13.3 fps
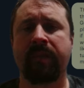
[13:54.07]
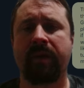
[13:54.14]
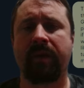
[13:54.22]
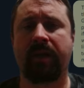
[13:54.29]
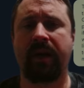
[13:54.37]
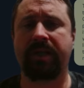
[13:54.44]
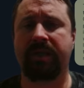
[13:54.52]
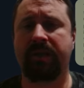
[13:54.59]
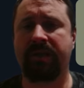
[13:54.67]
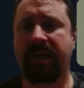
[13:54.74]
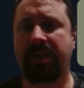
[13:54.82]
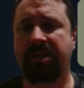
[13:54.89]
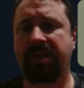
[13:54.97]
All right, so
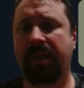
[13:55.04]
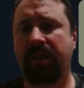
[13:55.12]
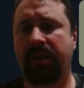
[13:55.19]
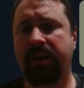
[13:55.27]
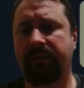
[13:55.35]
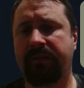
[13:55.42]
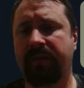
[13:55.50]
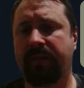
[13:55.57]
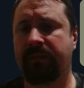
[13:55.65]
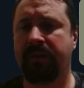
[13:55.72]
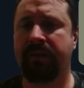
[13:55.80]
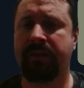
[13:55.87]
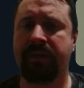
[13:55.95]
there's actually a lot of
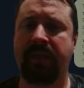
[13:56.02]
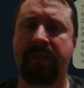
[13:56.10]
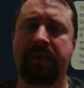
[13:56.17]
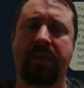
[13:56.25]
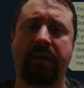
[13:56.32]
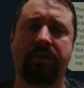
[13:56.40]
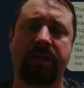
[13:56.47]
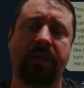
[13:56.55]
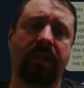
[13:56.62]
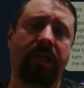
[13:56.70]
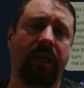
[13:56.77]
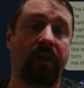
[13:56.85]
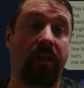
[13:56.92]
different details in
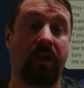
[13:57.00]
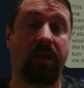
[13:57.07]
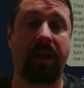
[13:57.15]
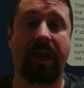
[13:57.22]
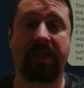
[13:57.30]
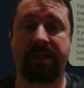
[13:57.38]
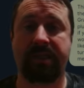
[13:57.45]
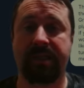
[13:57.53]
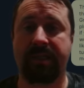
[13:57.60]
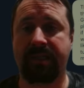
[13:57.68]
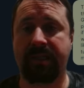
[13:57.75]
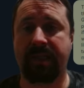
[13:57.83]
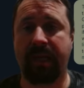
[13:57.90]
here that you can actually
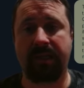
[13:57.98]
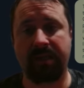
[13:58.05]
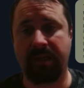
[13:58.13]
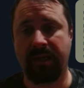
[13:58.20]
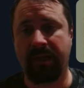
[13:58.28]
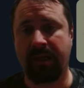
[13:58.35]
set.